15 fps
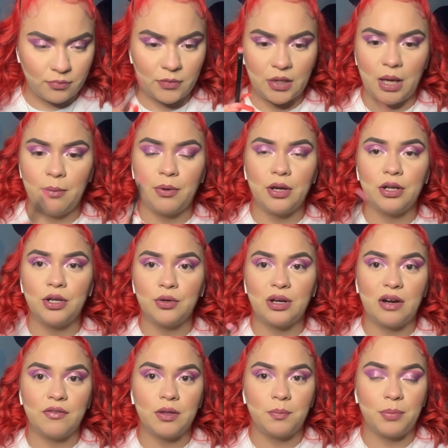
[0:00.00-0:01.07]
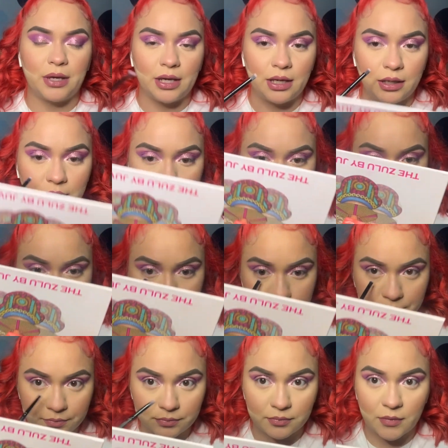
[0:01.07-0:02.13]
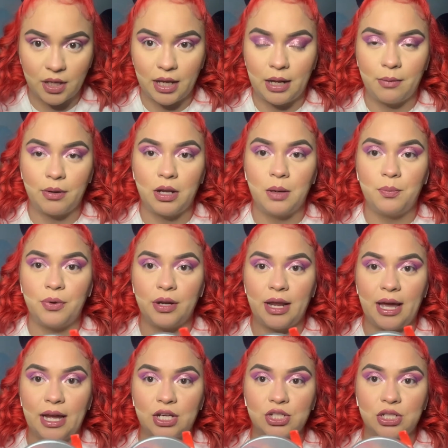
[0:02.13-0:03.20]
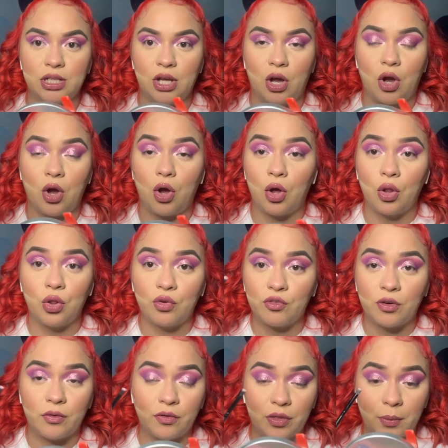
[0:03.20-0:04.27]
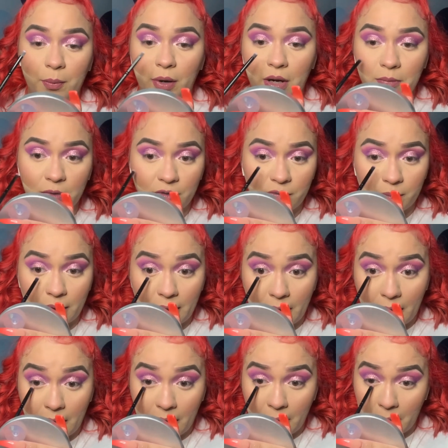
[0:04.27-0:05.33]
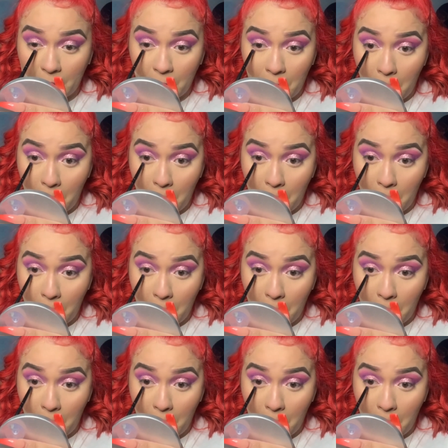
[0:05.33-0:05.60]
I'm going to grab the pink and I'm going to put it actually all over the bottom of my eye.